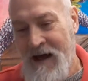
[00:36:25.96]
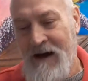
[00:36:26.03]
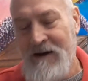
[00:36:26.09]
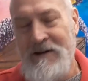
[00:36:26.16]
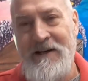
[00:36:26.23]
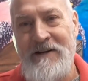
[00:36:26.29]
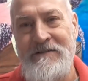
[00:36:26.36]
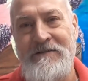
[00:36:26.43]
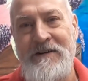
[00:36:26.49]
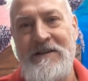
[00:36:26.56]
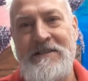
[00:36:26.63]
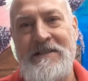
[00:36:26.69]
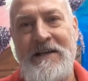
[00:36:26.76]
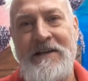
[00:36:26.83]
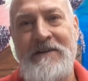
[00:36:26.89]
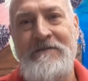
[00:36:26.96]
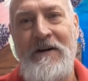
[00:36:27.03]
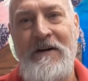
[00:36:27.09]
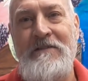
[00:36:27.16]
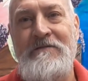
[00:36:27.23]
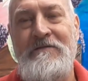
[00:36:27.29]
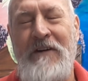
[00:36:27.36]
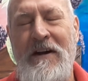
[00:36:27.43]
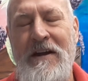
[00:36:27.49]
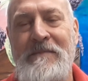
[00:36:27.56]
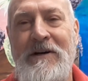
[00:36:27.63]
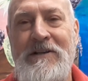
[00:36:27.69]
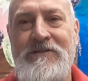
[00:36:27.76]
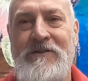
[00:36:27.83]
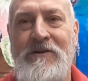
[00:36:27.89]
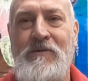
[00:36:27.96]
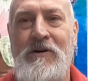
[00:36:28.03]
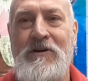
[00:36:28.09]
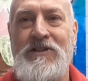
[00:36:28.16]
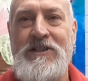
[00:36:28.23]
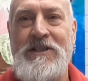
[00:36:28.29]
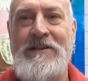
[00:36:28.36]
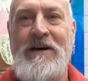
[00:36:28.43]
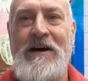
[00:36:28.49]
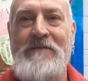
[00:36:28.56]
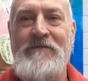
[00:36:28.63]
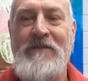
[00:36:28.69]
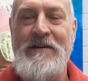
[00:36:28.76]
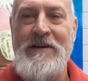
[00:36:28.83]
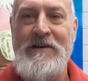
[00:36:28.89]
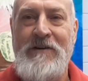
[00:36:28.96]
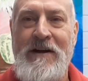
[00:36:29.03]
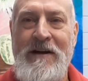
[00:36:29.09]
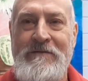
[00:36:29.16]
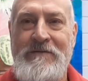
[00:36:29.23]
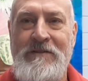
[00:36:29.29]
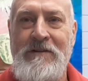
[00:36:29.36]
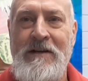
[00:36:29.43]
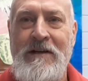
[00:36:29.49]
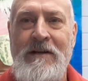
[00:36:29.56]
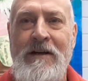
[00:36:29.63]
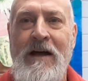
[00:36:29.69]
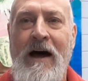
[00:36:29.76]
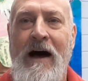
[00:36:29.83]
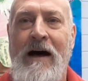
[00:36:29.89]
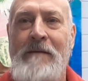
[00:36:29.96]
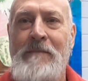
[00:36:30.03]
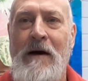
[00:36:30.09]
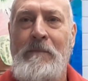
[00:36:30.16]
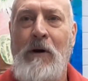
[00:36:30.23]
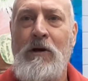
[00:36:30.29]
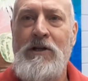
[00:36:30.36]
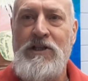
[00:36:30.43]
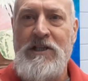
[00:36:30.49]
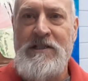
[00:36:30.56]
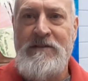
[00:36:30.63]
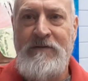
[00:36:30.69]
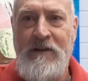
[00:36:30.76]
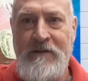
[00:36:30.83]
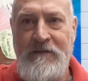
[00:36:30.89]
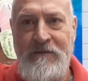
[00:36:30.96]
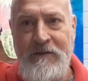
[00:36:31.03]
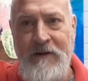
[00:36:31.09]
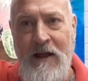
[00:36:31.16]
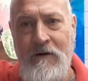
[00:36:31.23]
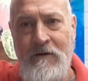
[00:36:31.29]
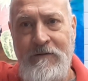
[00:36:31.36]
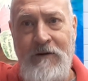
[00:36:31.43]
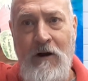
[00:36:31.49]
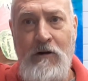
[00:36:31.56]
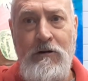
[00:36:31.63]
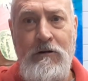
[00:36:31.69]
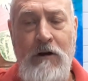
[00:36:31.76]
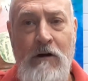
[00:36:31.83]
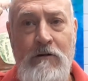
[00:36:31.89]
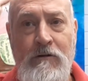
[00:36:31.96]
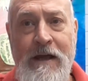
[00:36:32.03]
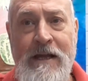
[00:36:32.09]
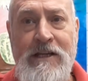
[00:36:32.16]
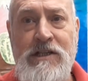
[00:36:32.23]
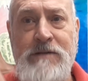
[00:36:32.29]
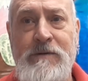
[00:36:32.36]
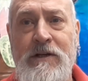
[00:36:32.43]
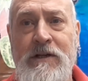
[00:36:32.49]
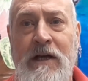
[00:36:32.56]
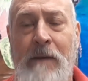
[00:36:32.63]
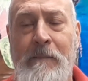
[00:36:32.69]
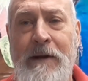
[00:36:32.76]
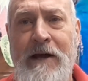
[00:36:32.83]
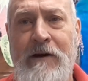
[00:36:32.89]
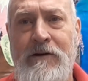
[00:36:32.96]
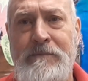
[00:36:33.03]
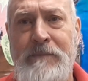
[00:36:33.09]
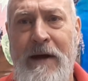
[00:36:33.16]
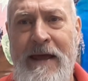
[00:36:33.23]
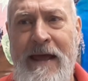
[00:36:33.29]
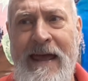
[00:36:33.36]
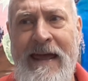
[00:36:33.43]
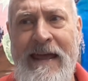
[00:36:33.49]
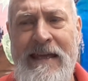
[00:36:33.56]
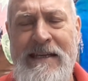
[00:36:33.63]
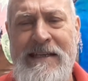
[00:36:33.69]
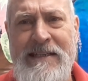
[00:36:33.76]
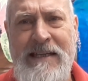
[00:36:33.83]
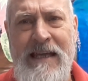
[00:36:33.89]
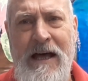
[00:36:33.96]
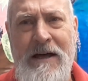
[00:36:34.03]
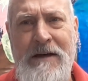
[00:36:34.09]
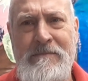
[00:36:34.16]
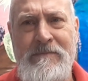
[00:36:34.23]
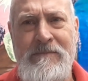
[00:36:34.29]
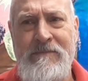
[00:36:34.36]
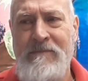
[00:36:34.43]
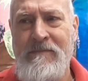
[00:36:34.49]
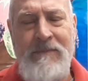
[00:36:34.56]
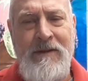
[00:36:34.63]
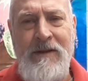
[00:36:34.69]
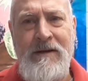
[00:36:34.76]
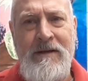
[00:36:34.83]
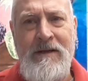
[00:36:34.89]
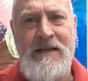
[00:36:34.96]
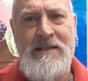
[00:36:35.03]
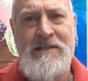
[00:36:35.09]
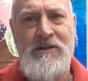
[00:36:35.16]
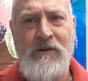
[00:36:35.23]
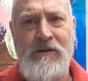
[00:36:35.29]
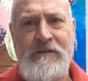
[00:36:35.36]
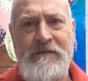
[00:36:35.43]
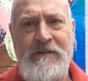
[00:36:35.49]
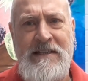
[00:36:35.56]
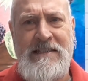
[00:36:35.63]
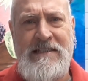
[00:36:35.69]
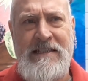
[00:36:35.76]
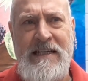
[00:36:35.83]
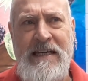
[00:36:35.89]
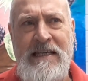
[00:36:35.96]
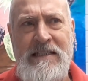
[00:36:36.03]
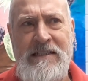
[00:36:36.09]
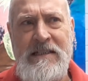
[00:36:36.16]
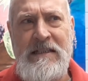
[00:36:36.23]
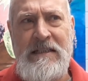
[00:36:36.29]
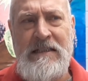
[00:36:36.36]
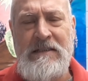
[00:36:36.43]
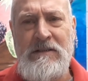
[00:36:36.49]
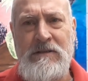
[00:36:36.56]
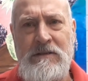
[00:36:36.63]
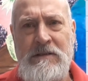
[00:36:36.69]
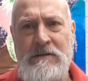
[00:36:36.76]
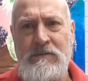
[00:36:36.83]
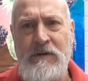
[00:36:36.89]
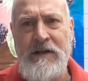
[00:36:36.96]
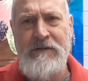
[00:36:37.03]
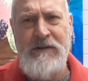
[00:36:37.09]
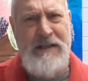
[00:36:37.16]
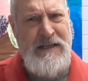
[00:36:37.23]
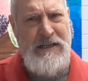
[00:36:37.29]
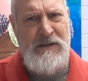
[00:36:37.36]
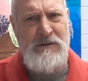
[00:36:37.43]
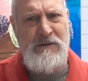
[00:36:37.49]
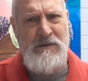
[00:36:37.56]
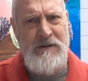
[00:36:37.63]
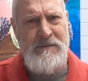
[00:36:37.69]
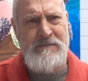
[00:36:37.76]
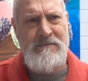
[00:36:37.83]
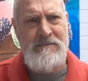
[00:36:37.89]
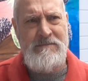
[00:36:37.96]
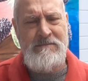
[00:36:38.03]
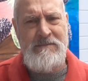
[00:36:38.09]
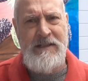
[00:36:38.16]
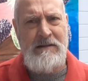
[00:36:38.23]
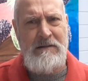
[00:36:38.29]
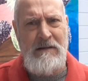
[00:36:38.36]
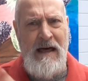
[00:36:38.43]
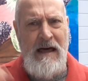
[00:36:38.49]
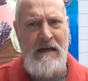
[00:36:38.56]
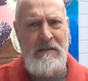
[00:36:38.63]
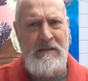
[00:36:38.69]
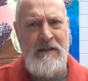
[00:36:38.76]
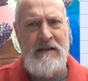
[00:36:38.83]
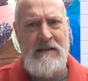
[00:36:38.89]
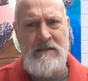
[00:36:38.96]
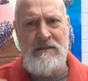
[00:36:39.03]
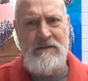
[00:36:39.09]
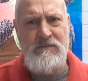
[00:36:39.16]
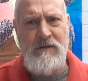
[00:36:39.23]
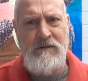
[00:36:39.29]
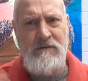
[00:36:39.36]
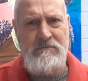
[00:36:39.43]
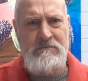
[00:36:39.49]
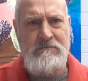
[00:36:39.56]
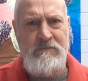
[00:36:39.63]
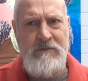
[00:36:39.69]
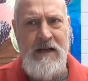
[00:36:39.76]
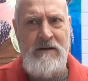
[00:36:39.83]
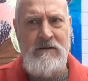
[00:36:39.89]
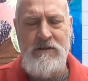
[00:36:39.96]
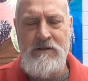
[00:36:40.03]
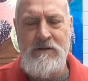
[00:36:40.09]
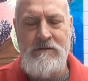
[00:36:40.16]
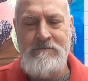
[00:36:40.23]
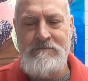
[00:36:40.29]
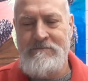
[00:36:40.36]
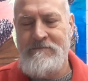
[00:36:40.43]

Okay, folks, thank you very, very much for watching. I am very grateful. Apologies for the floral arrangement coming out of my head. It's not a fascinator or whatever they call them, little hat things with flowers on.